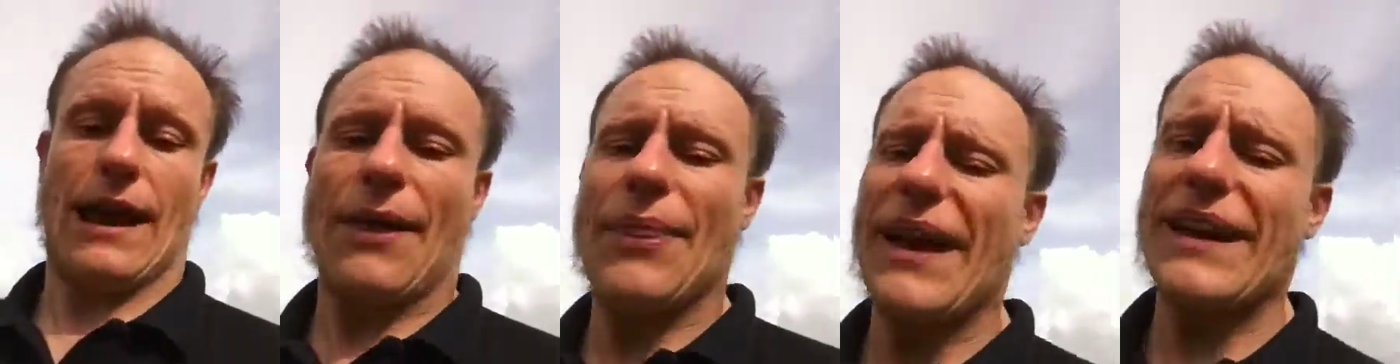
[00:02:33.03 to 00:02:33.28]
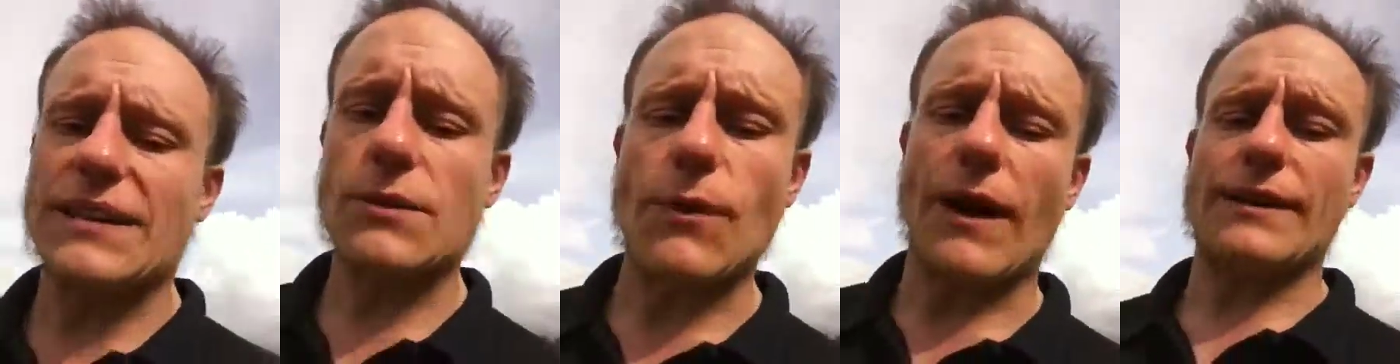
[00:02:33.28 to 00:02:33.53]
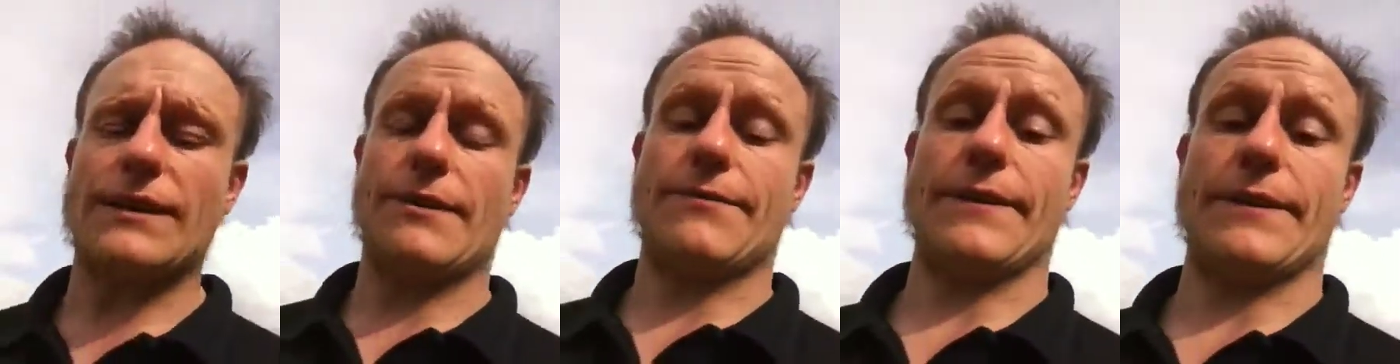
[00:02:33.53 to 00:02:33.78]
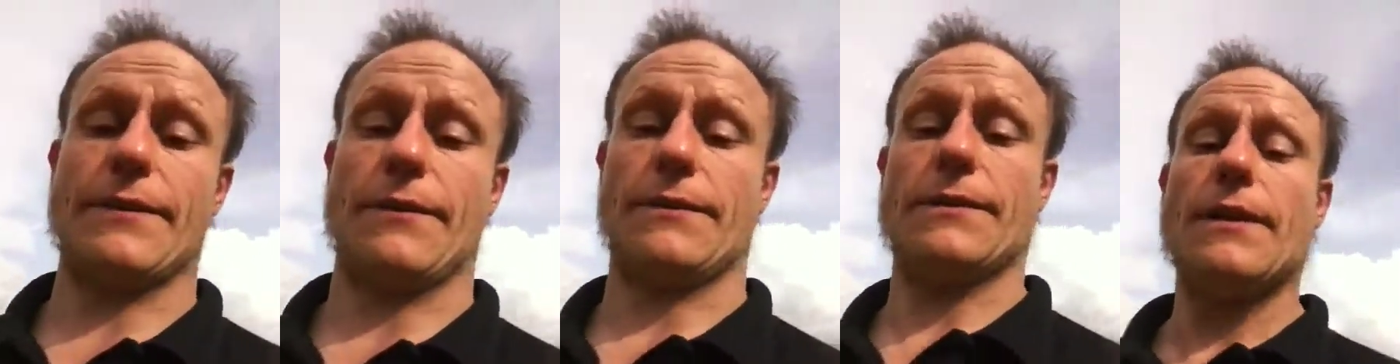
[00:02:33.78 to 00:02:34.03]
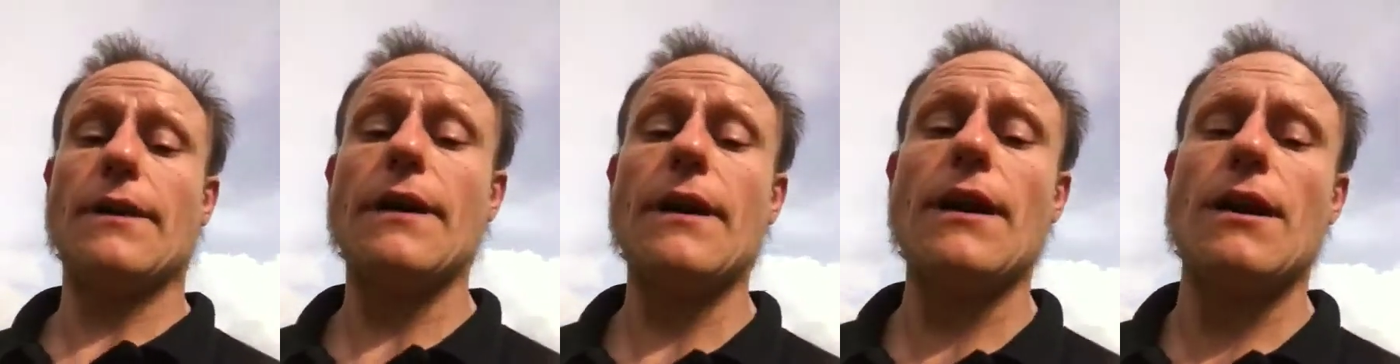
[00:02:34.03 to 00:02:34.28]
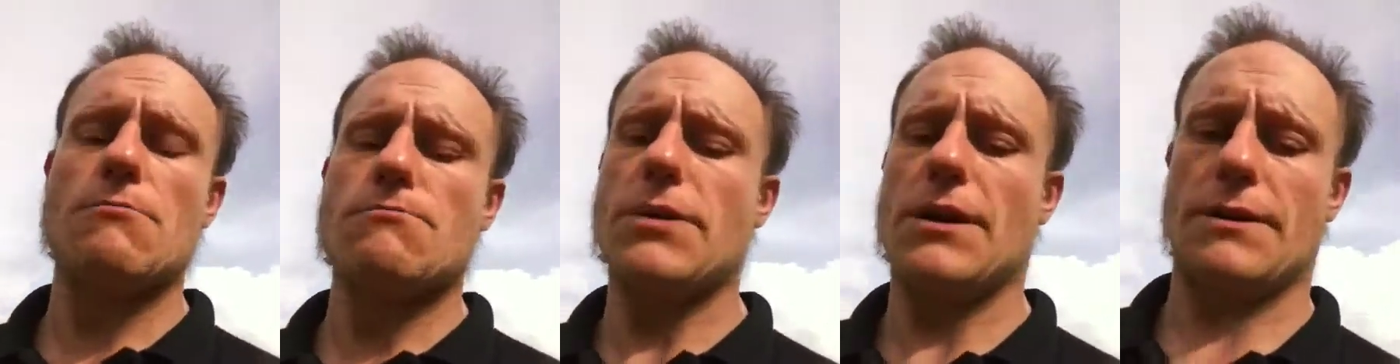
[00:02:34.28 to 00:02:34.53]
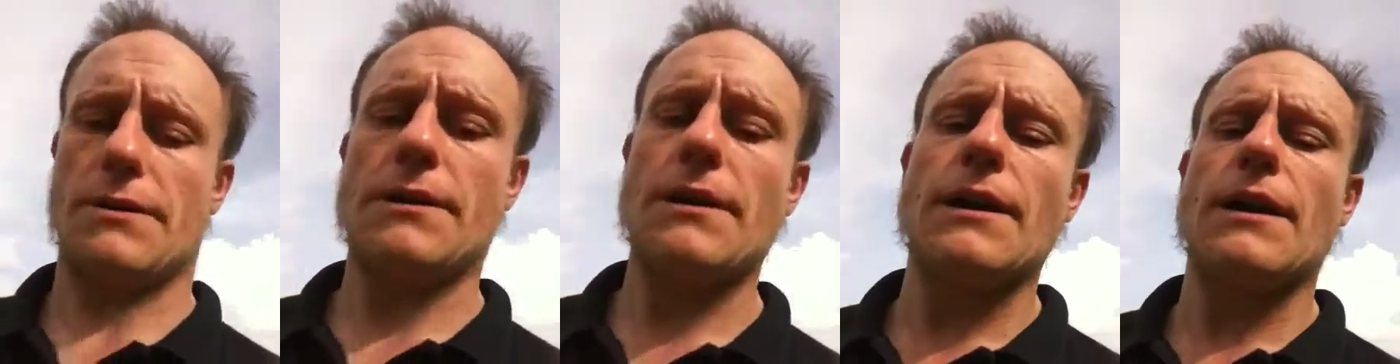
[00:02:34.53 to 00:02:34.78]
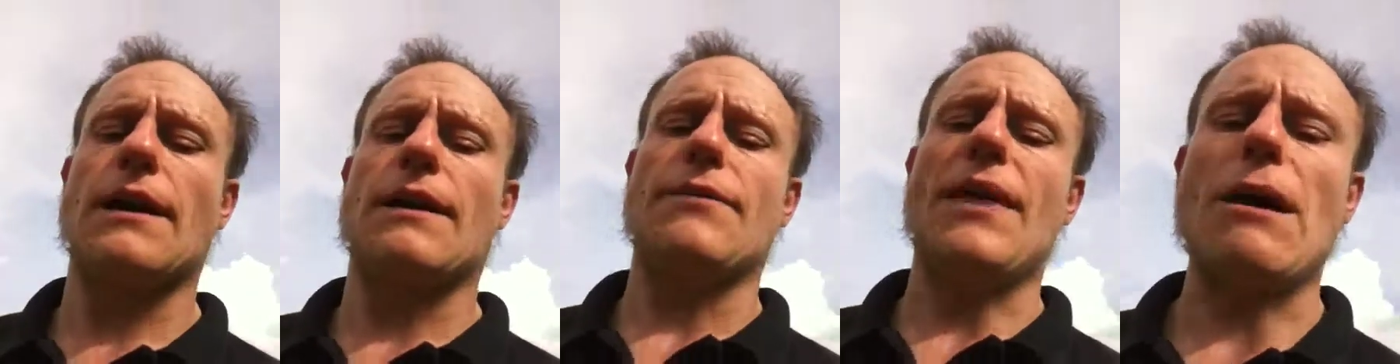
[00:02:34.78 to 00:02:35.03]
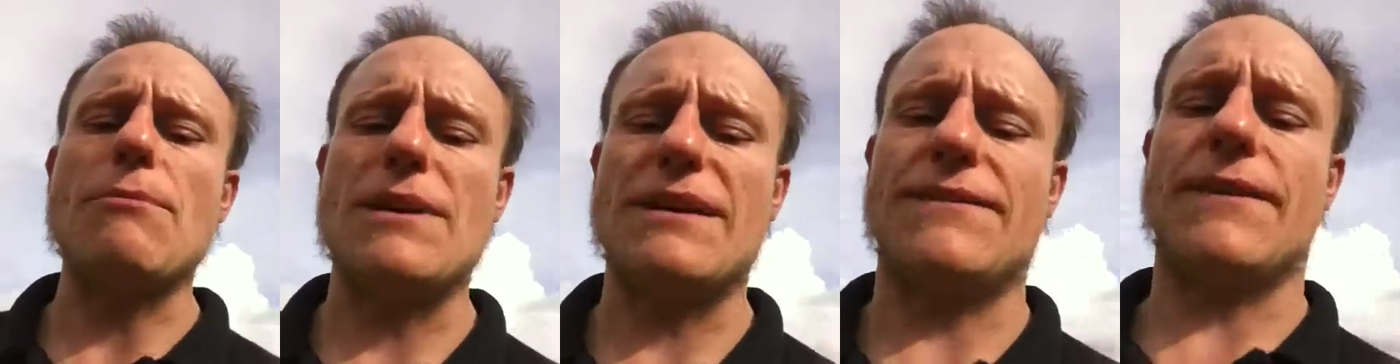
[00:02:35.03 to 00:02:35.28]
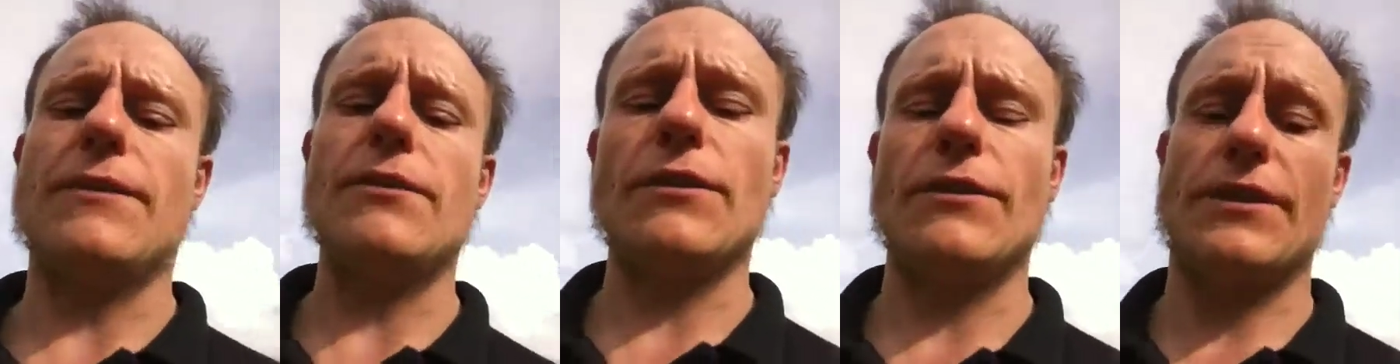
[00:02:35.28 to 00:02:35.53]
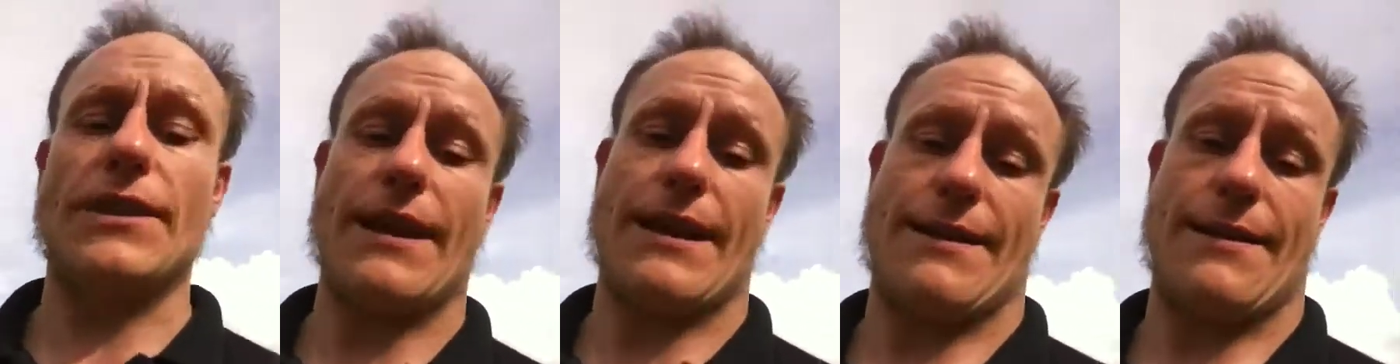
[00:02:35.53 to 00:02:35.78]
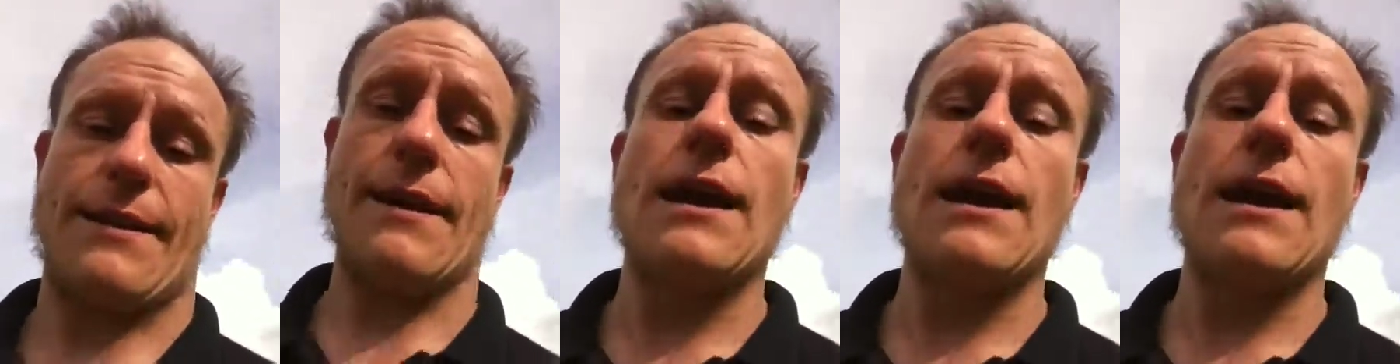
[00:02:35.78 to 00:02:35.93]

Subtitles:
And that's quite difficult, but that'll be for another day.